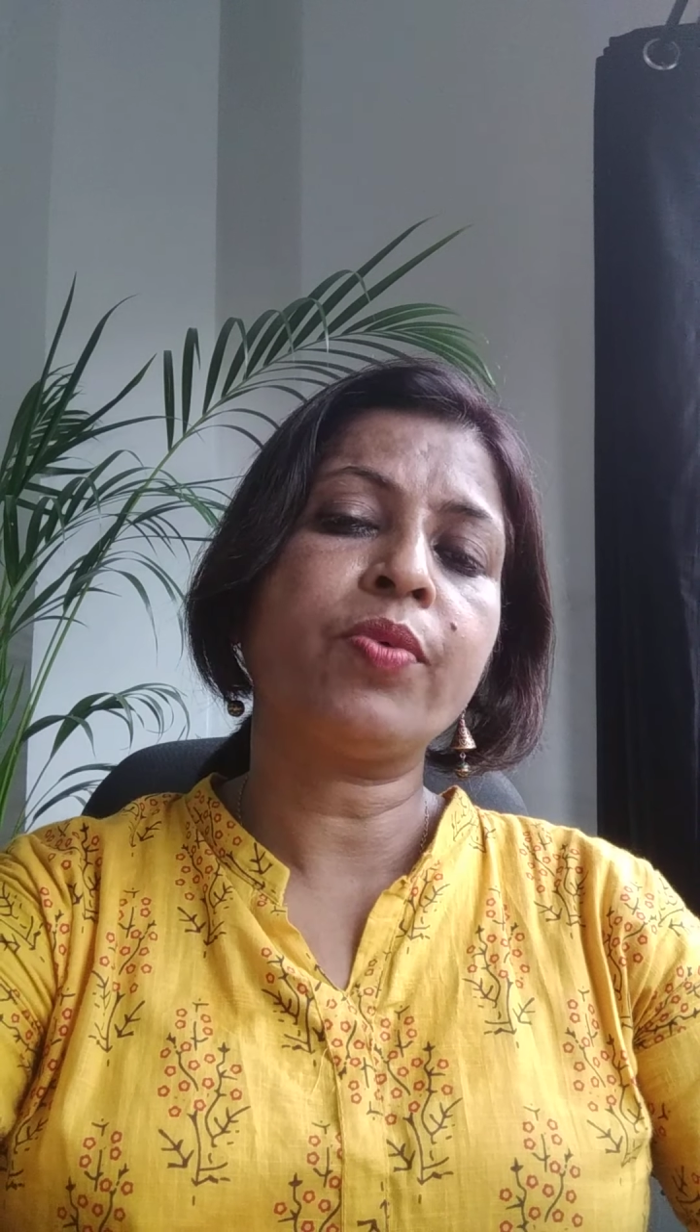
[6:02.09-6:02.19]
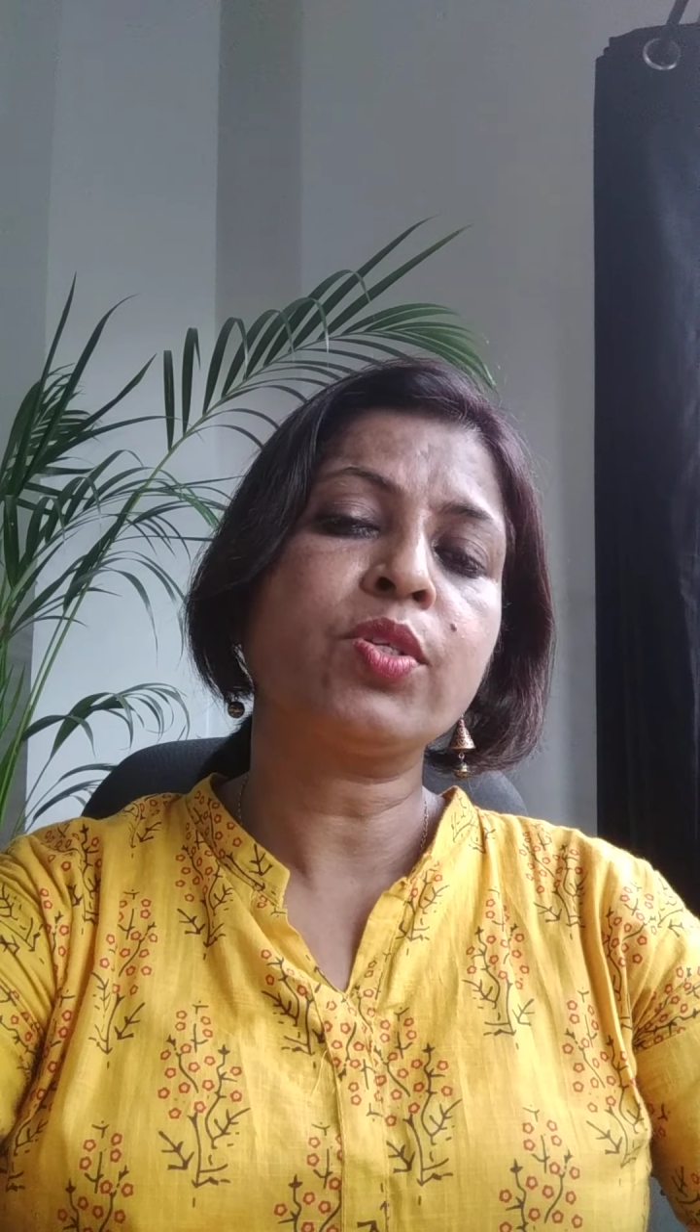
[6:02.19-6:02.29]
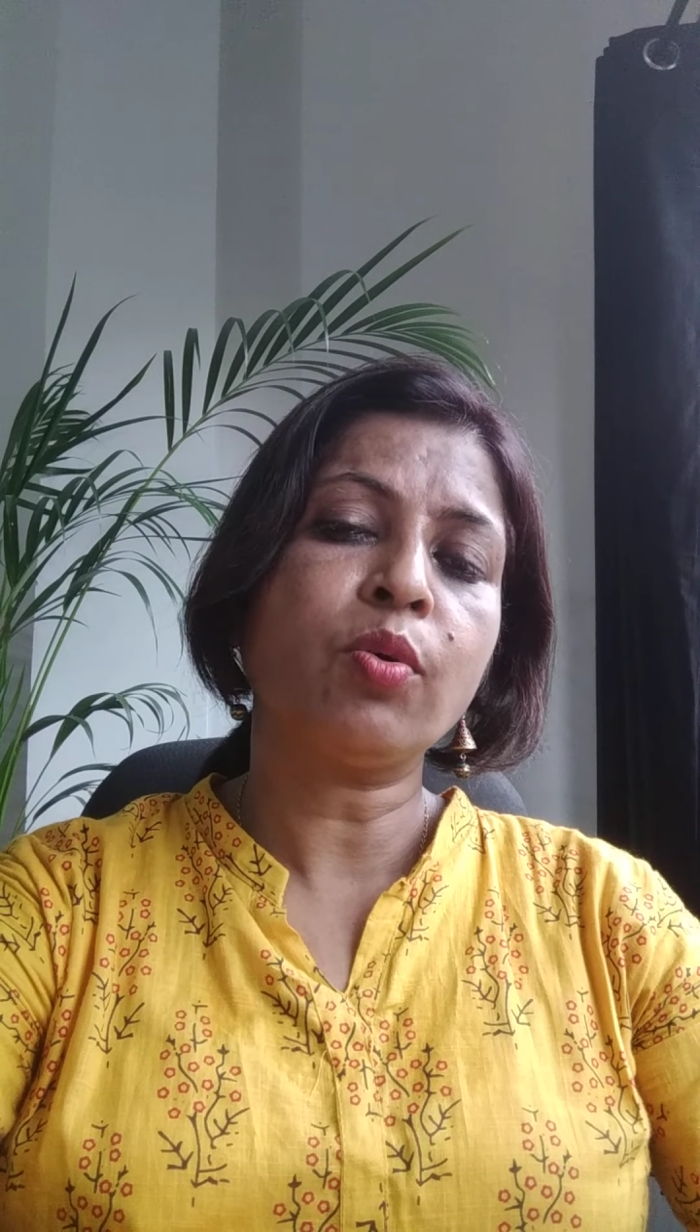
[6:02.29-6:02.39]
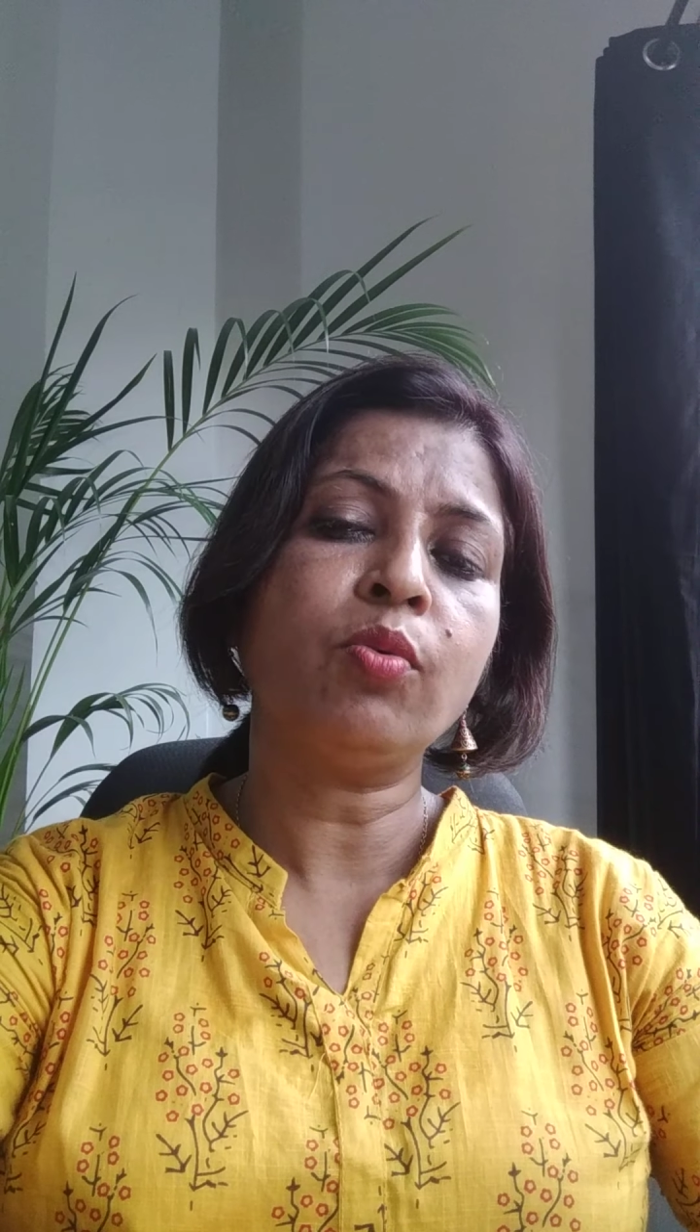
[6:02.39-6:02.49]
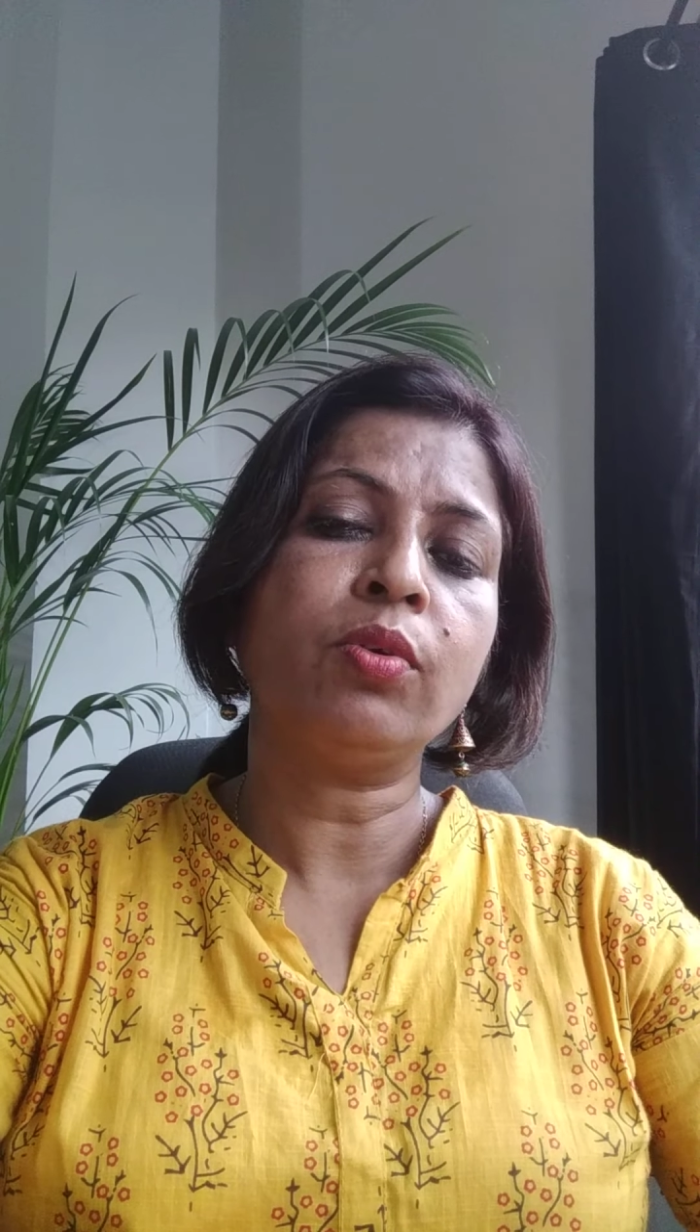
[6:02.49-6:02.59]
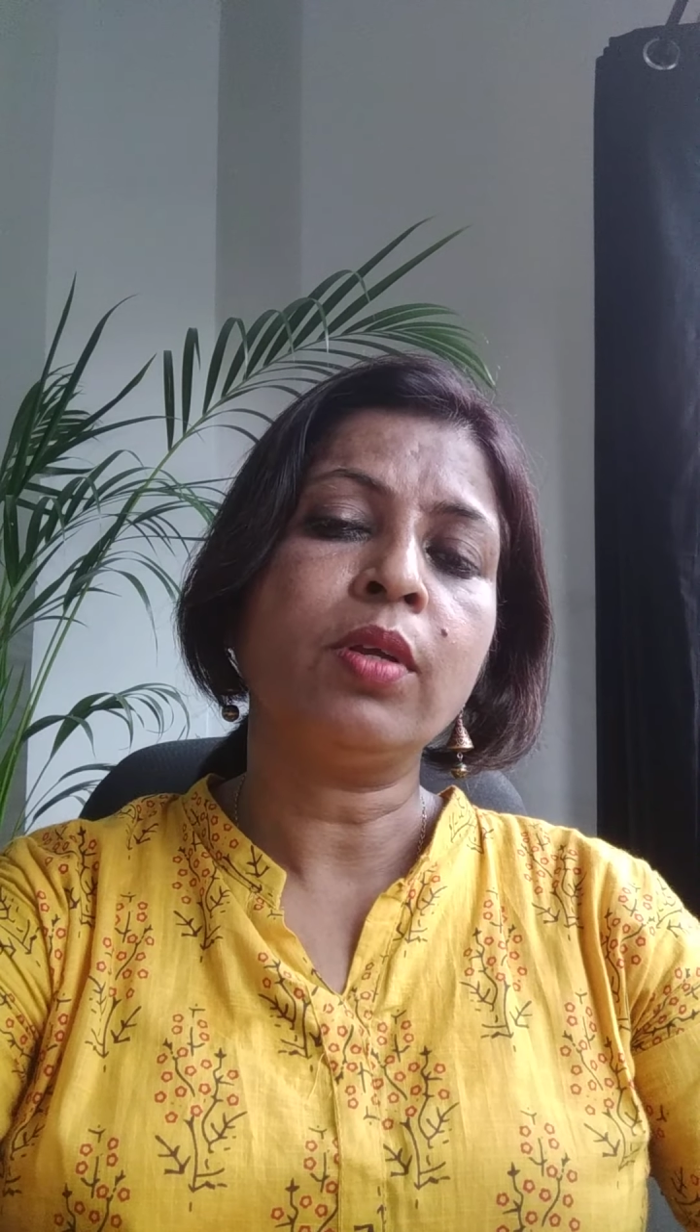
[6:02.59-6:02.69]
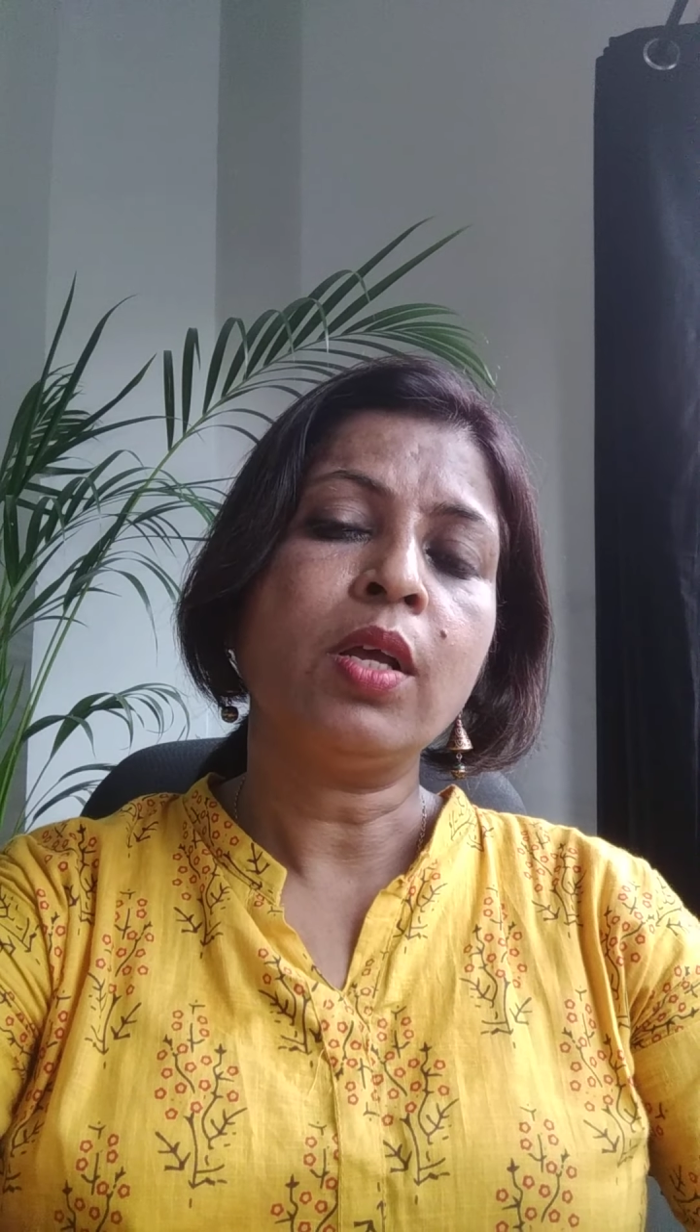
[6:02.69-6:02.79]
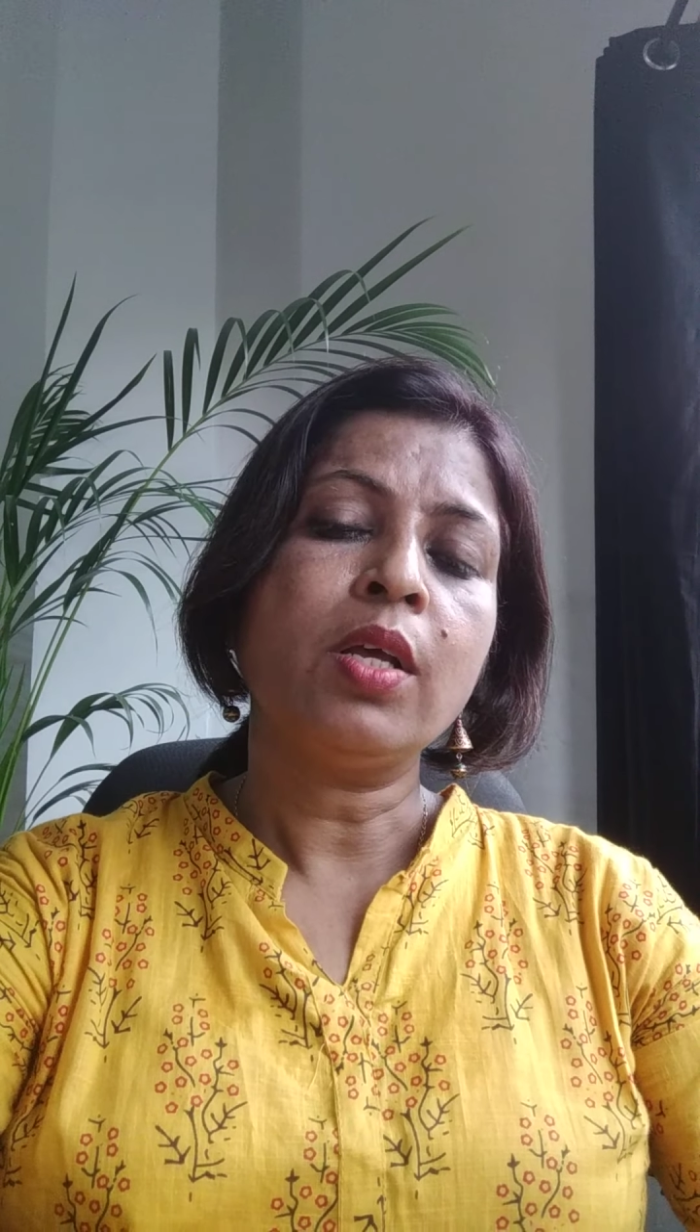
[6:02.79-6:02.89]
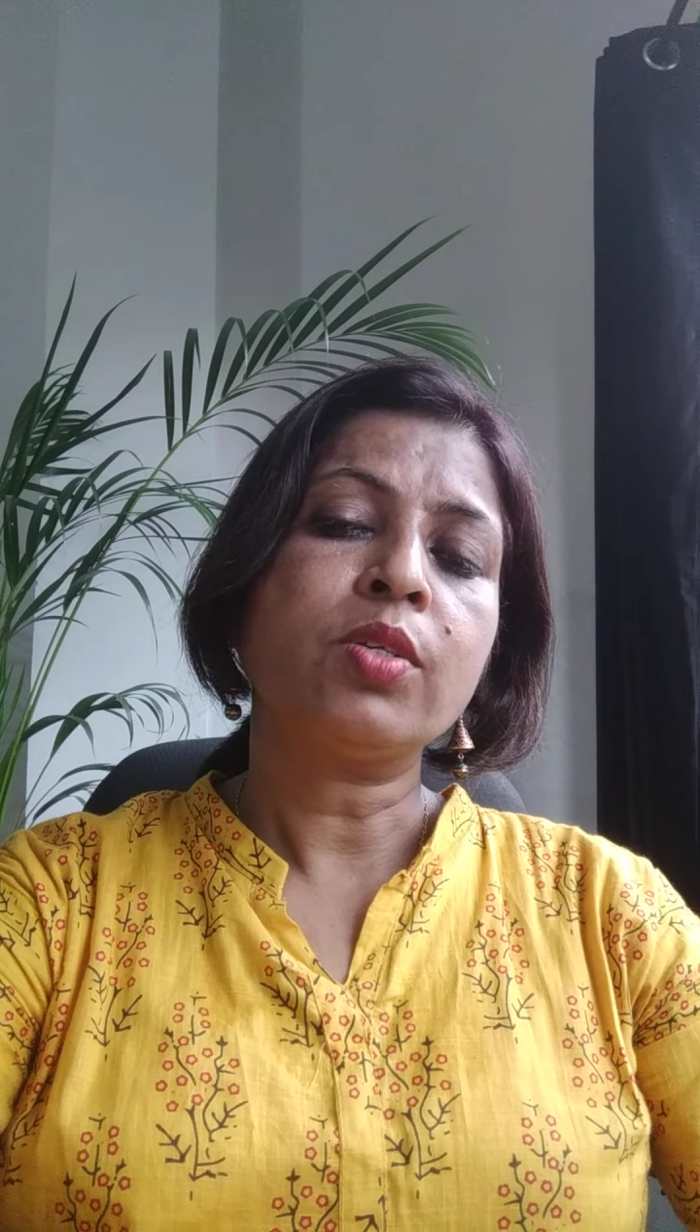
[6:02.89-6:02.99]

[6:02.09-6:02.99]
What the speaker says: his own,